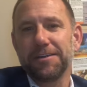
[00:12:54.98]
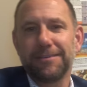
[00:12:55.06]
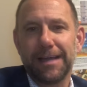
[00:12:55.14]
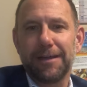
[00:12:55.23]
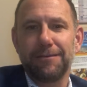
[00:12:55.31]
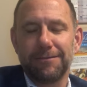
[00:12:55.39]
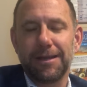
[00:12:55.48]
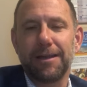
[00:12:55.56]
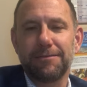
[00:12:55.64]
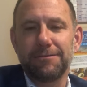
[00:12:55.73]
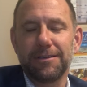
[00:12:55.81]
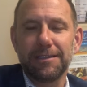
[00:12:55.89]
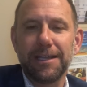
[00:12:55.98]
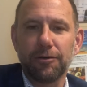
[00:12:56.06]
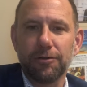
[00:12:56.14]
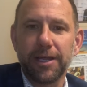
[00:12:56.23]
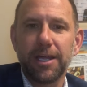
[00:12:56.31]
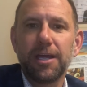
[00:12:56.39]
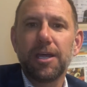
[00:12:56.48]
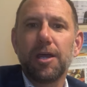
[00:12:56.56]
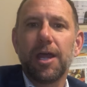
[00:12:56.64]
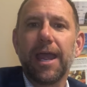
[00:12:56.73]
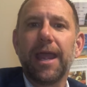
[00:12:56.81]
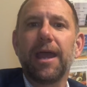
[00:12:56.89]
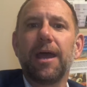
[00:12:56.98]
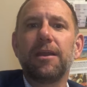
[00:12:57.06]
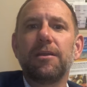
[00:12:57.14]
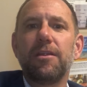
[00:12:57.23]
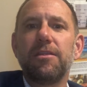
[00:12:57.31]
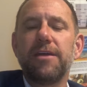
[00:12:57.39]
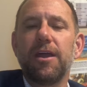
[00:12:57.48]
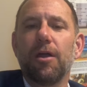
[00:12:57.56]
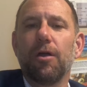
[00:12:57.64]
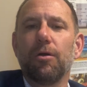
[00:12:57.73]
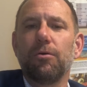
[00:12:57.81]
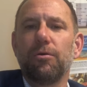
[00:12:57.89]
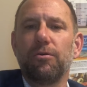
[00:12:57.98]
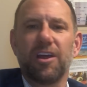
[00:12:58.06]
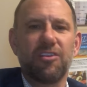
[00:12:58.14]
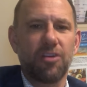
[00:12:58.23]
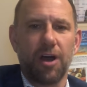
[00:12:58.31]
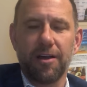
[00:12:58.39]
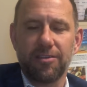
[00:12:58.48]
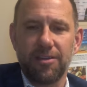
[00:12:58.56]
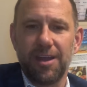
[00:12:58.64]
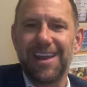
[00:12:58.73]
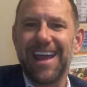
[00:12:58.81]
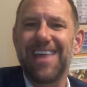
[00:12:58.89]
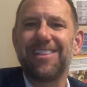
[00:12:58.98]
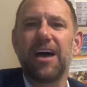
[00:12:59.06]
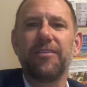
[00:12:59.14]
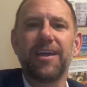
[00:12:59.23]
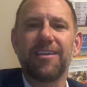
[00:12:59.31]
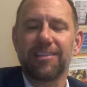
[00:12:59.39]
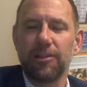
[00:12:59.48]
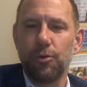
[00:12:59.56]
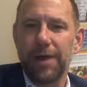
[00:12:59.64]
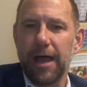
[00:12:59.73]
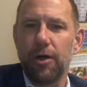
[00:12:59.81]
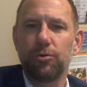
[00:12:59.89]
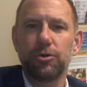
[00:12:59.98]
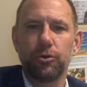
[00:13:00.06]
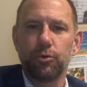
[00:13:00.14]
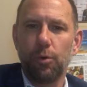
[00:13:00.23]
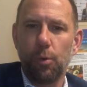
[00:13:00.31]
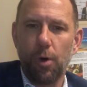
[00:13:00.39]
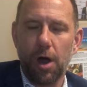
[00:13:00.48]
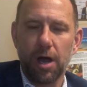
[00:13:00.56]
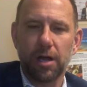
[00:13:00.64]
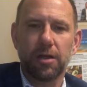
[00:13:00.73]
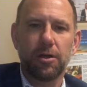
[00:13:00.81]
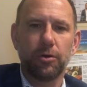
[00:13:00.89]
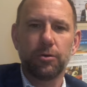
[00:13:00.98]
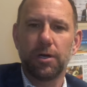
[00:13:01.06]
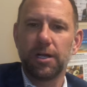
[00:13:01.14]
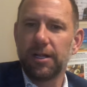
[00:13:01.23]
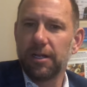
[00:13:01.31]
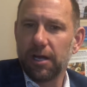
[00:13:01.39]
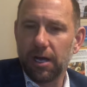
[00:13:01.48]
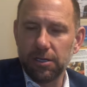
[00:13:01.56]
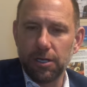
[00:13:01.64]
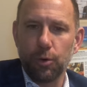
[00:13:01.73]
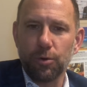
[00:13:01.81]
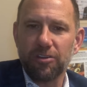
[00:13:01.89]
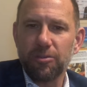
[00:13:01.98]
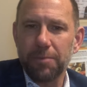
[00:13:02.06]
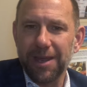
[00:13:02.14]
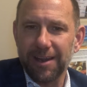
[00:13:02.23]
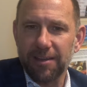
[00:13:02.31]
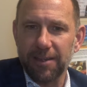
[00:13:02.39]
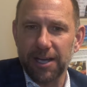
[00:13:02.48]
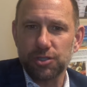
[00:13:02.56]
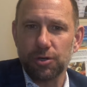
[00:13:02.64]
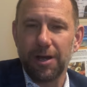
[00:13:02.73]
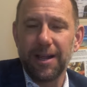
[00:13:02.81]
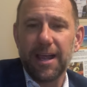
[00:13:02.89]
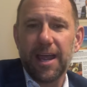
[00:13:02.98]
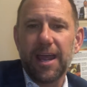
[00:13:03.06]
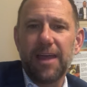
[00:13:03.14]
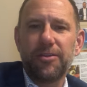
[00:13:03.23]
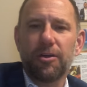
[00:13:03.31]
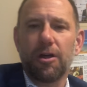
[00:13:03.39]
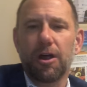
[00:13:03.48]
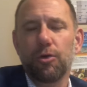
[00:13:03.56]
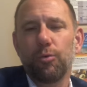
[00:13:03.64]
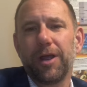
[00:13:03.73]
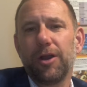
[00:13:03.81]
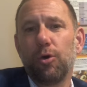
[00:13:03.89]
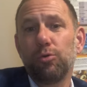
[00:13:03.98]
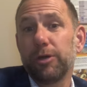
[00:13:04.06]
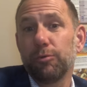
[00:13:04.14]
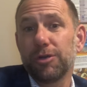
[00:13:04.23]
not literally, and they're exhausted, and now they slow down, go to a walk, go to a lower spin, etc., and their heart rate only